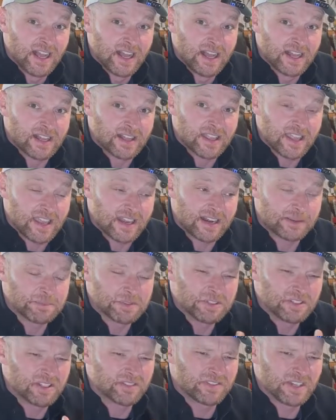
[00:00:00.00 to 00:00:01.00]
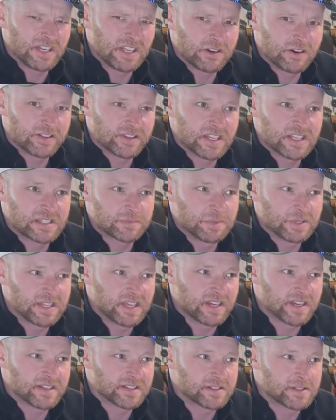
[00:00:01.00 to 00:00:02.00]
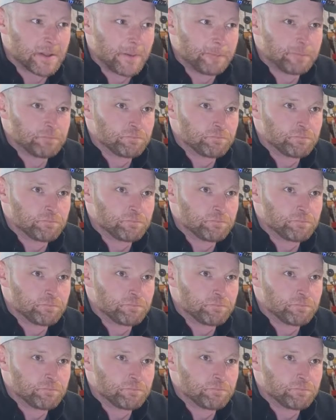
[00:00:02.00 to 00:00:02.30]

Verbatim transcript: Uh, and I'm doing a video on this because